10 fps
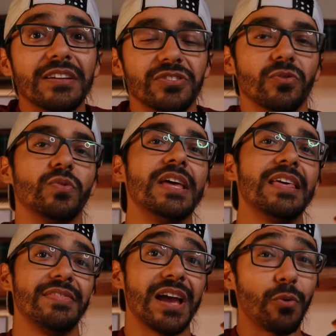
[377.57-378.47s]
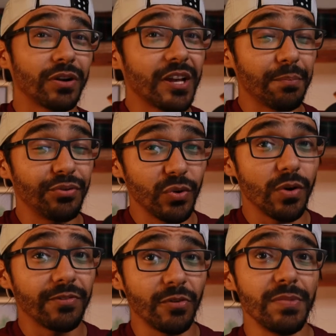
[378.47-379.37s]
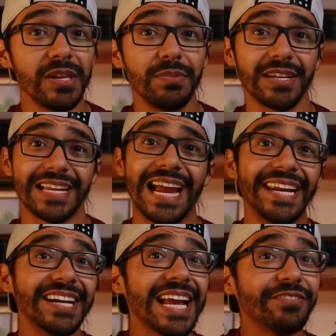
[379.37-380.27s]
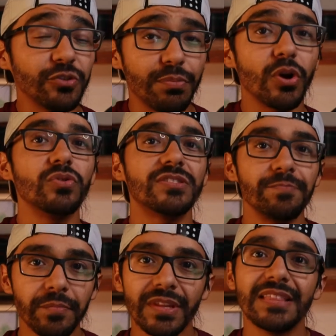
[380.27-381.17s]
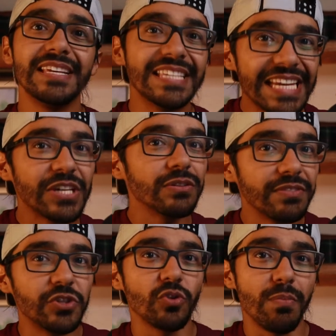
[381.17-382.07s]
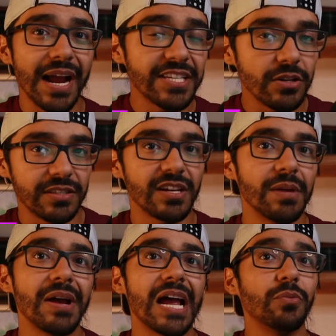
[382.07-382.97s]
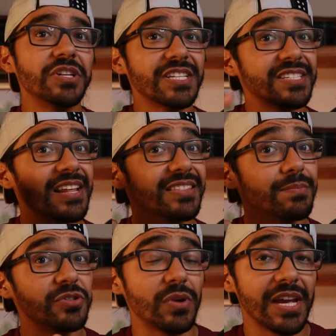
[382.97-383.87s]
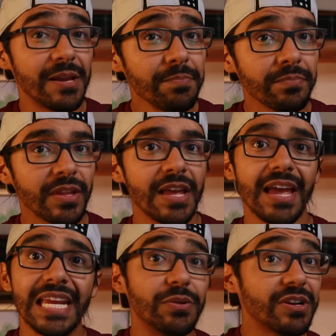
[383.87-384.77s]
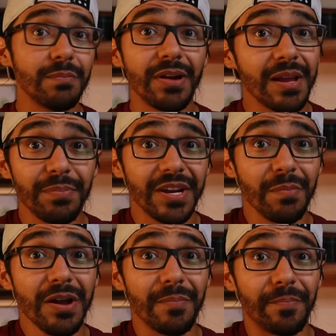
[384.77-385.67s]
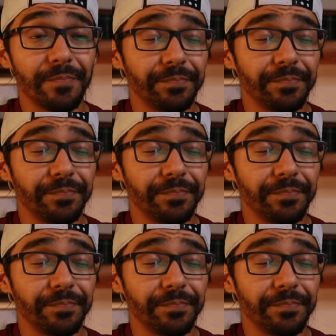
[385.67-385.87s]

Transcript: So that worked out pretty well for me because I didn't have to post these individual bikes all the time. I would just send them to him and he'd come by and pick them up.